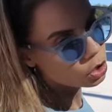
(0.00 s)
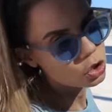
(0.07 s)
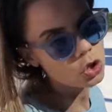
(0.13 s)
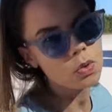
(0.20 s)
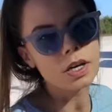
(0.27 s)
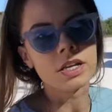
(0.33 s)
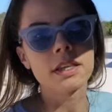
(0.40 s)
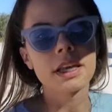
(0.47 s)
you
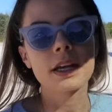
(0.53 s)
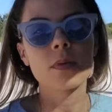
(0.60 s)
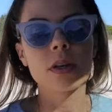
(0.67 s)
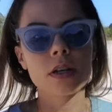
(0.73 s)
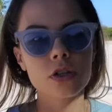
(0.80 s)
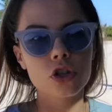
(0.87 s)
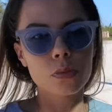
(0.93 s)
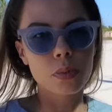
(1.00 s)
do it. Like,
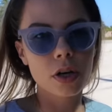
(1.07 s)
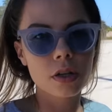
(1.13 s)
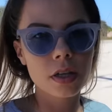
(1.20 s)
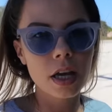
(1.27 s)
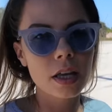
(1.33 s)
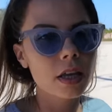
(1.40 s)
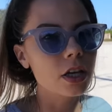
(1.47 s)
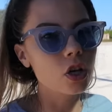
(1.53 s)
when it's your
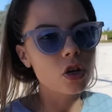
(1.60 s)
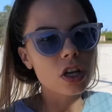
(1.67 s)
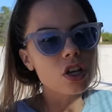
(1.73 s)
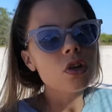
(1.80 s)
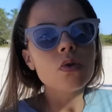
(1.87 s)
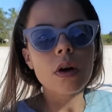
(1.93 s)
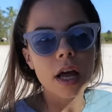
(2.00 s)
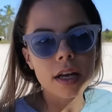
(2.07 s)
birthday, like, you
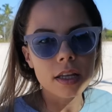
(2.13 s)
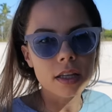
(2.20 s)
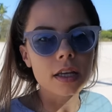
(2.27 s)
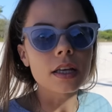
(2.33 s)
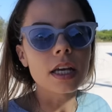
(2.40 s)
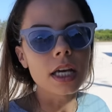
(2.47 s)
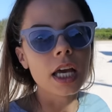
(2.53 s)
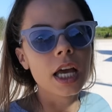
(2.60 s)
can do
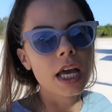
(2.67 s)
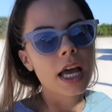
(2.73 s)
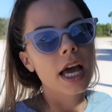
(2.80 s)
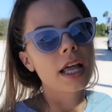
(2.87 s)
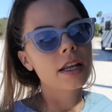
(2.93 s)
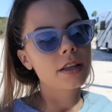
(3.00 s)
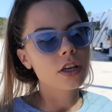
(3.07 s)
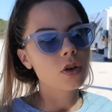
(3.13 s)
anything. Like,
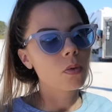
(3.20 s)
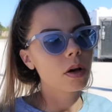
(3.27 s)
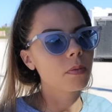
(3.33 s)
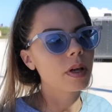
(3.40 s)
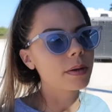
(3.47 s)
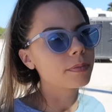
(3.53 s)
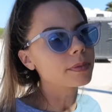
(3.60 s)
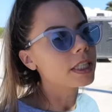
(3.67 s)
anything you want,
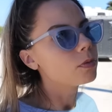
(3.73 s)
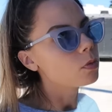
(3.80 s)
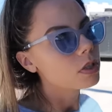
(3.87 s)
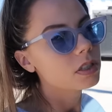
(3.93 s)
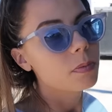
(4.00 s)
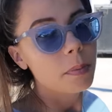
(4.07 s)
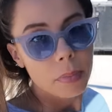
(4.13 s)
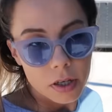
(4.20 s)
but like, well, it's my